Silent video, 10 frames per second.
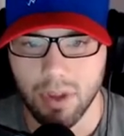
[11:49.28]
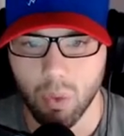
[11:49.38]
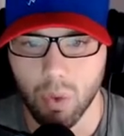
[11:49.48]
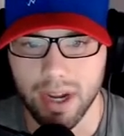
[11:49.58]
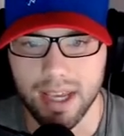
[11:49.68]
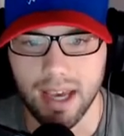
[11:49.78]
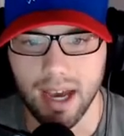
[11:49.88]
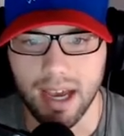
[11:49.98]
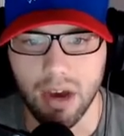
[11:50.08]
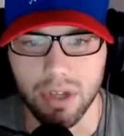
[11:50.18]
where he
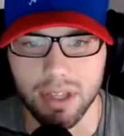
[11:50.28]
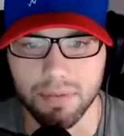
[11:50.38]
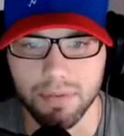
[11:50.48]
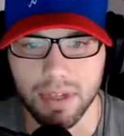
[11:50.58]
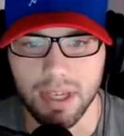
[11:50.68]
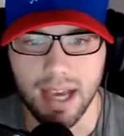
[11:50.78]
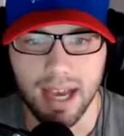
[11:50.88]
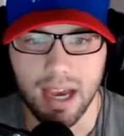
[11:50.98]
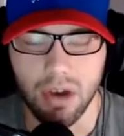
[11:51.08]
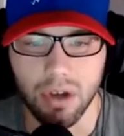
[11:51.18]
got out
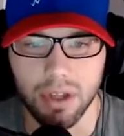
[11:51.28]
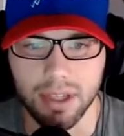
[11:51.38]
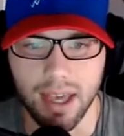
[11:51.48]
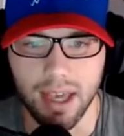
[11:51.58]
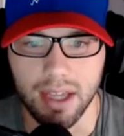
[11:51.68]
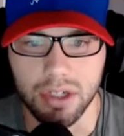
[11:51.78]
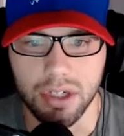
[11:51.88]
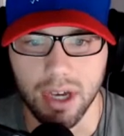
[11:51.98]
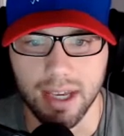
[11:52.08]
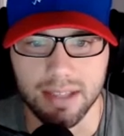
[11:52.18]
on the
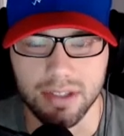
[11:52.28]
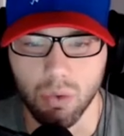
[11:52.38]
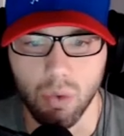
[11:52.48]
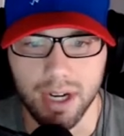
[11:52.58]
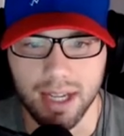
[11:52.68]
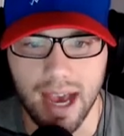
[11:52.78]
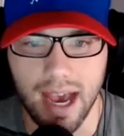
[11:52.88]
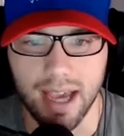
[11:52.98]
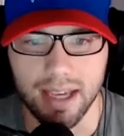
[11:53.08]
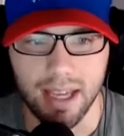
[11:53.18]
edge against the one
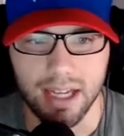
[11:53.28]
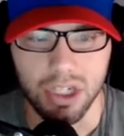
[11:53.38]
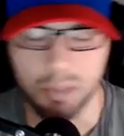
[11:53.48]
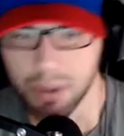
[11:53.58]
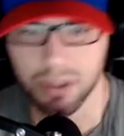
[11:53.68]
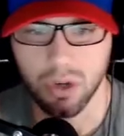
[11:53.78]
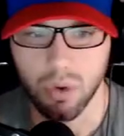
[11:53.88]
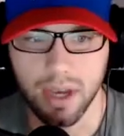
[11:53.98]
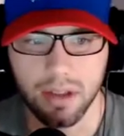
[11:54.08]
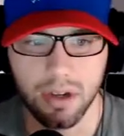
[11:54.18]
guy, and he just put the
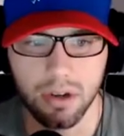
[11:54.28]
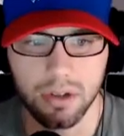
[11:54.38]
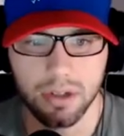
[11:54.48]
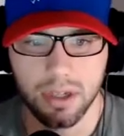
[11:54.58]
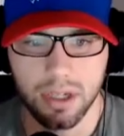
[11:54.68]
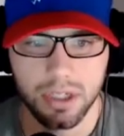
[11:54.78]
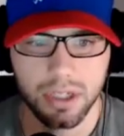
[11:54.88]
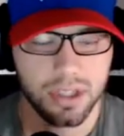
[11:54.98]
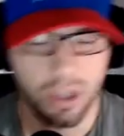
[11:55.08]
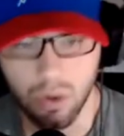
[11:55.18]
quick little,
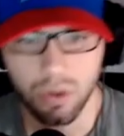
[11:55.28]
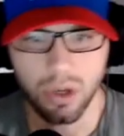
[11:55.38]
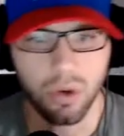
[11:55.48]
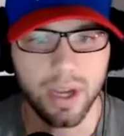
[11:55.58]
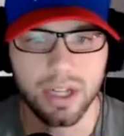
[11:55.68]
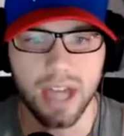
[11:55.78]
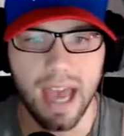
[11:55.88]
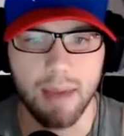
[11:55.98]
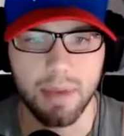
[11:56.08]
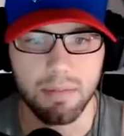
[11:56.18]
the quick
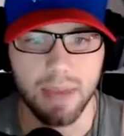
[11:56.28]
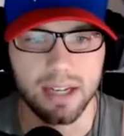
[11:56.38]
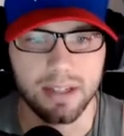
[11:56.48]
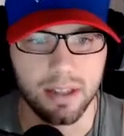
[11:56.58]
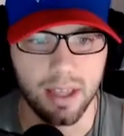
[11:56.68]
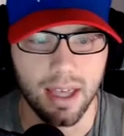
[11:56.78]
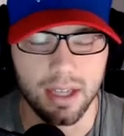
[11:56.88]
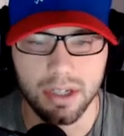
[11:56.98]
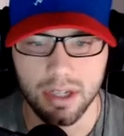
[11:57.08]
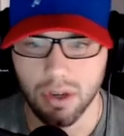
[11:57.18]
jab and made it to the
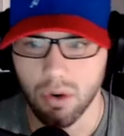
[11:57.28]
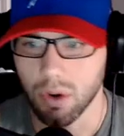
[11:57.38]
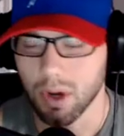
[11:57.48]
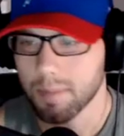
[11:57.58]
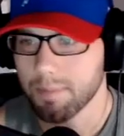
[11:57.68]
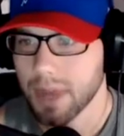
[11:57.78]
edge, the corner.